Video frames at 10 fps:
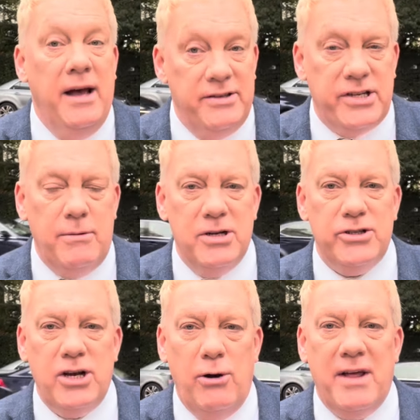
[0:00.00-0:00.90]
So much
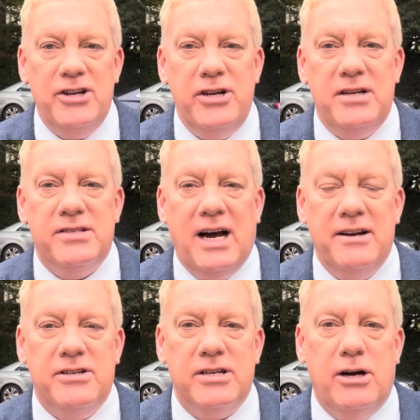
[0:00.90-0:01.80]
so that she
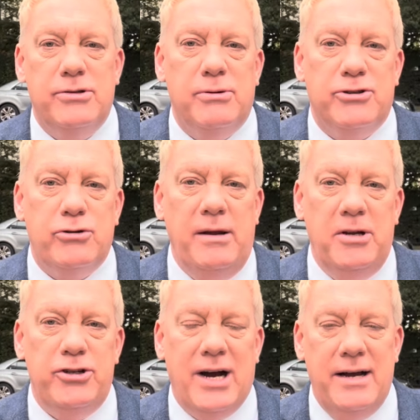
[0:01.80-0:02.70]
decided to go to a
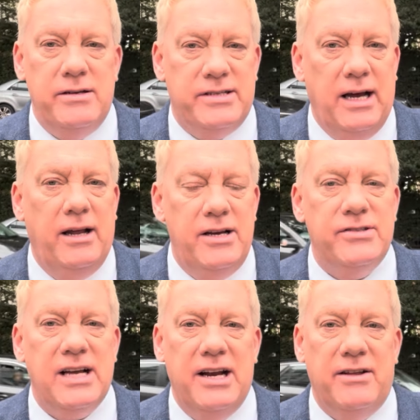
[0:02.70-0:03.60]
streaming giant to tell
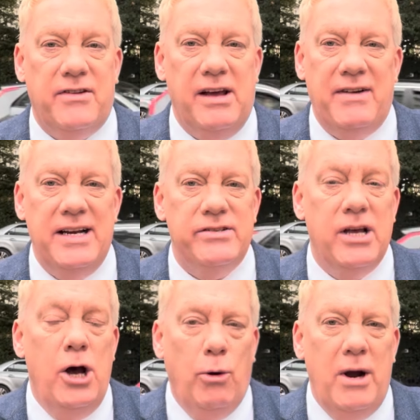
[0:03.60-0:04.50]
side of the events,
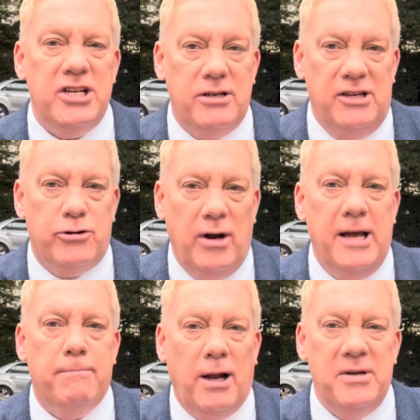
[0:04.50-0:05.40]
which
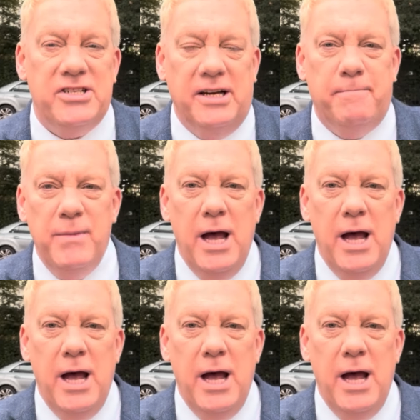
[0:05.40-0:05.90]
literally plummeted.